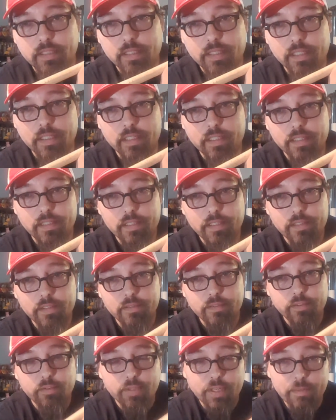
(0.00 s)

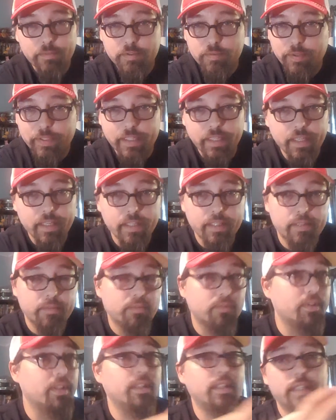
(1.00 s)
grips. We can get
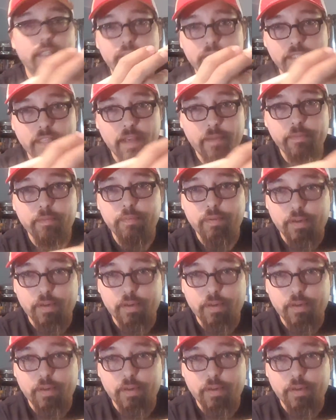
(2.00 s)
really in depth,